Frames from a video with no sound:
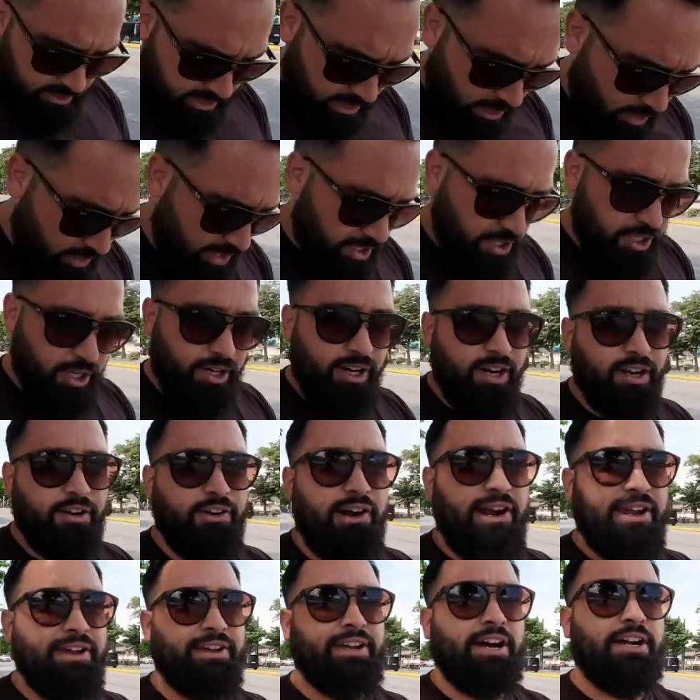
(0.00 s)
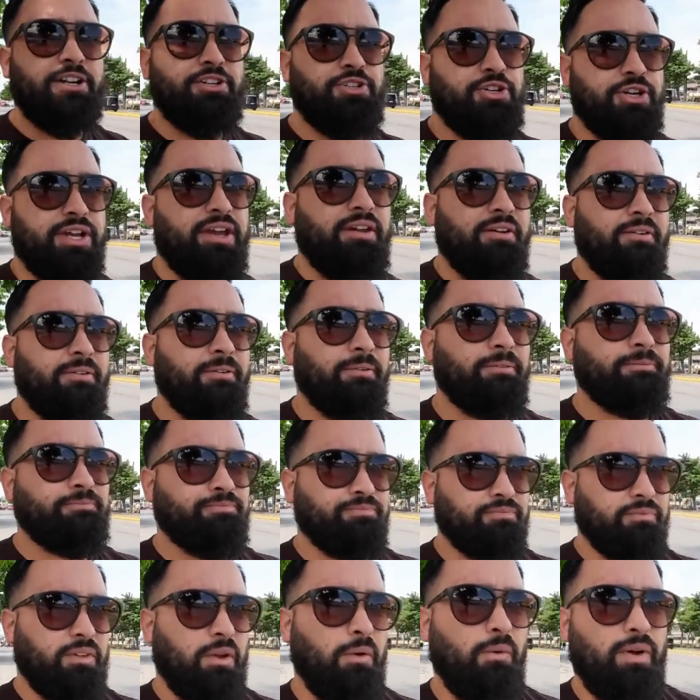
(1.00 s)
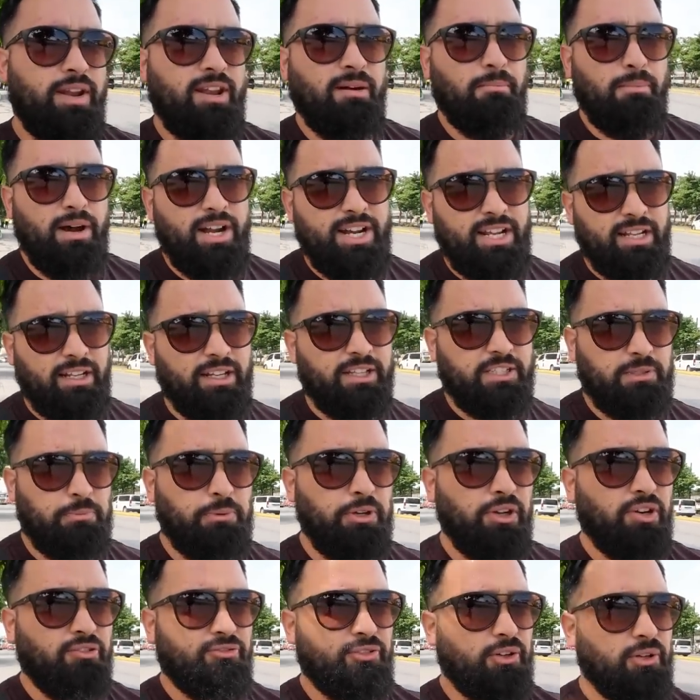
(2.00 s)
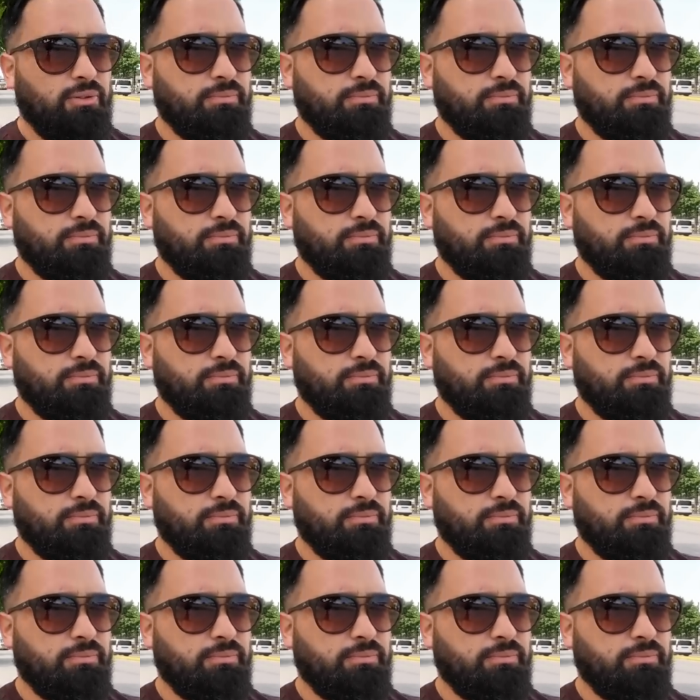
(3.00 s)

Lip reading: tell that you're in a great country when the money looks beautiful.